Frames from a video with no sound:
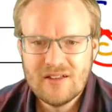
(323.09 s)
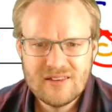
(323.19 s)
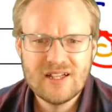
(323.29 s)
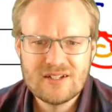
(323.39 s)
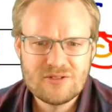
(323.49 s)

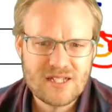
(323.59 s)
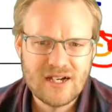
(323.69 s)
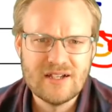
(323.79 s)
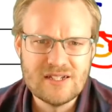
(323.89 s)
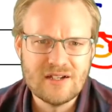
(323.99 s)
That was our
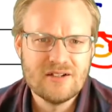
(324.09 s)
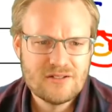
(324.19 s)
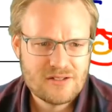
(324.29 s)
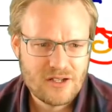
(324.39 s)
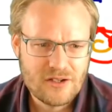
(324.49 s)
idea.
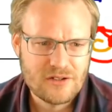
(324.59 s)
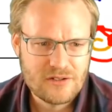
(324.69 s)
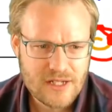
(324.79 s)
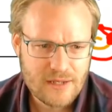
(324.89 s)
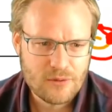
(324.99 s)
So
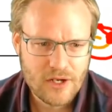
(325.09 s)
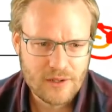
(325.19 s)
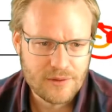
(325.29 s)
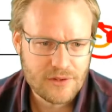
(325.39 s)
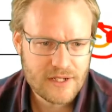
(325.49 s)
keep going
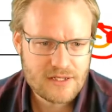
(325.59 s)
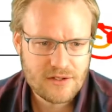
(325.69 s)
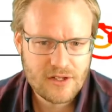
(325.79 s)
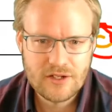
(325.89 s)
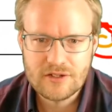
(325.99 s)
with the rest of
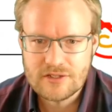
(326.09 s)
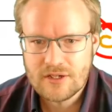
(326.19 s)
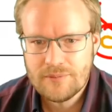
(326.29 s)
those.